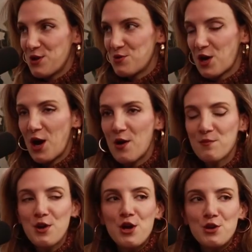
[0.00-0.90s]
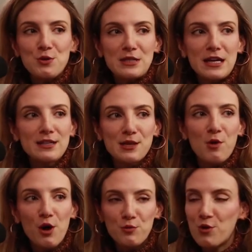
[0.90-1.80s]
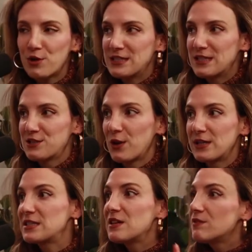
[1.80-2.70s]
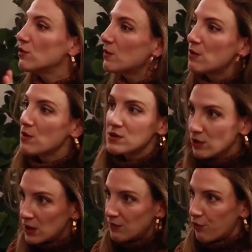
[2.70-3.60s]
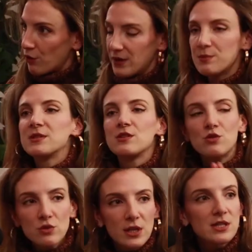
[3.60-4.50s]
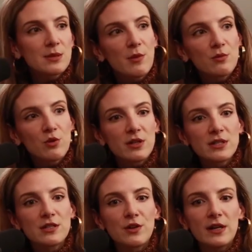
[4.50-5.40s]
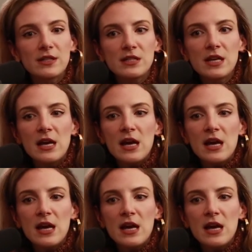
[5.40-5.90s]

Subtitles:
You come, you take some unwarranted credit, even though he wasn't looking for it. Listen, you take some unwarranted credit.